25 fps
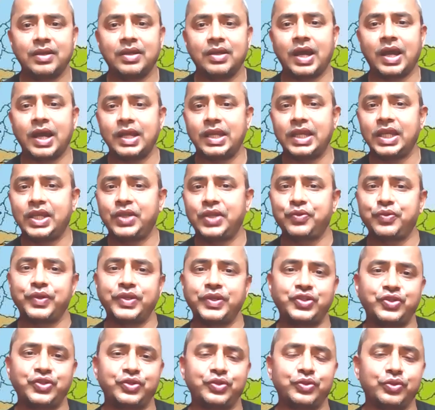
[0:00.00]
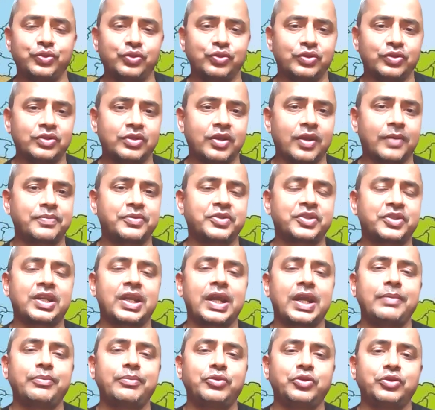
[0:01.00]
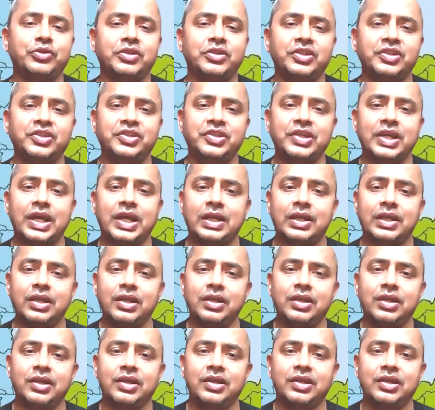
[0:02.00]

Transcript: I request you to subscribe to this channel,